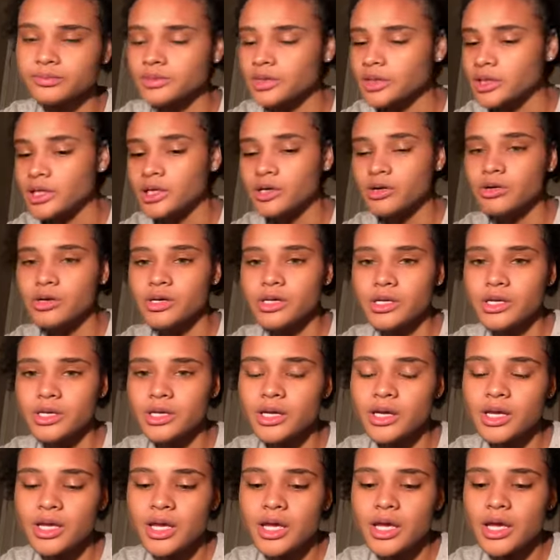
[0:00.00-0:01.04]
Literally,
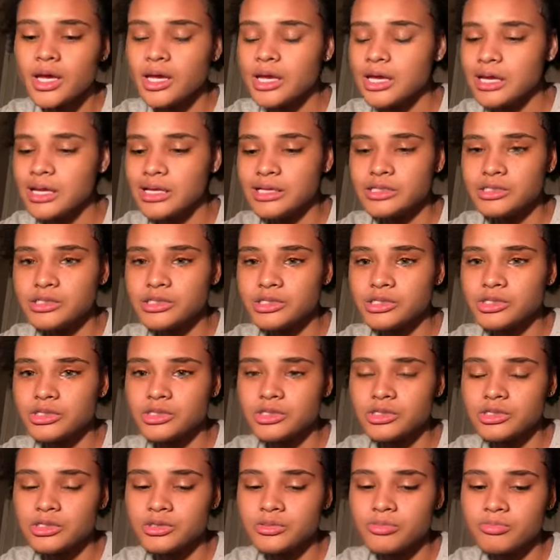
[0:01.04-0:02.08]

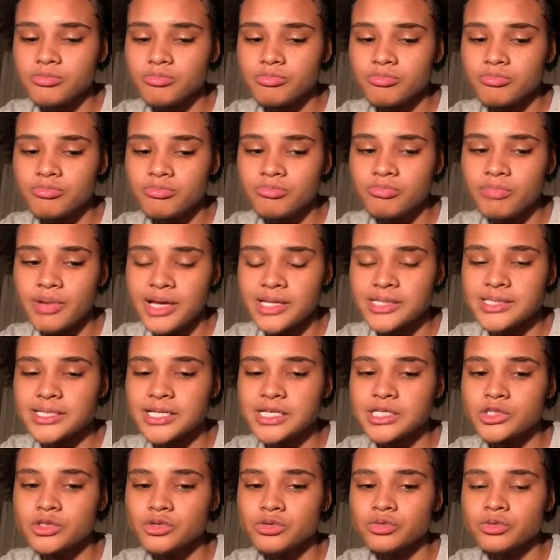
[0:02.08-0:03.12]
it's best
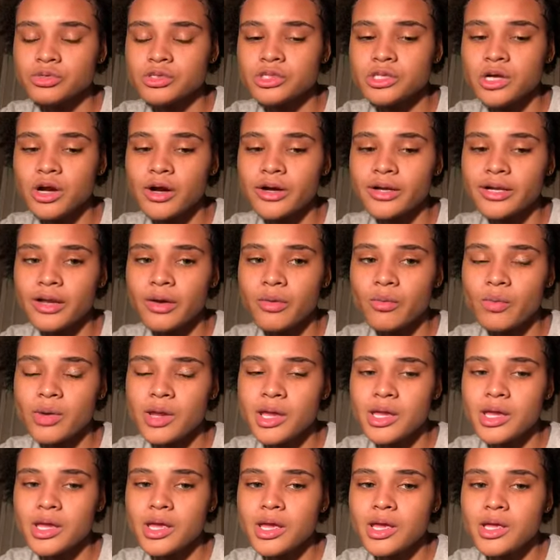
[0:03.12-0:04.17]
that you start that
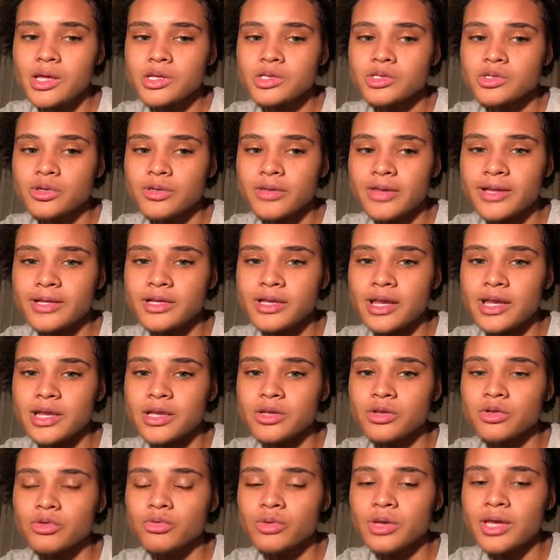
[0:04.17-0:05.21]
way so that
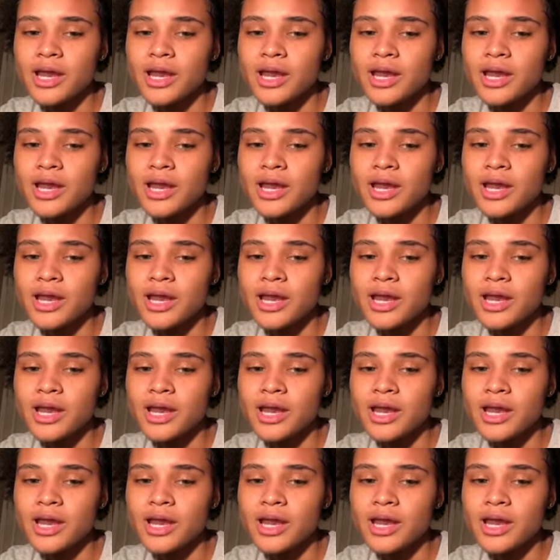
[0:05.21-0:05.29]
you can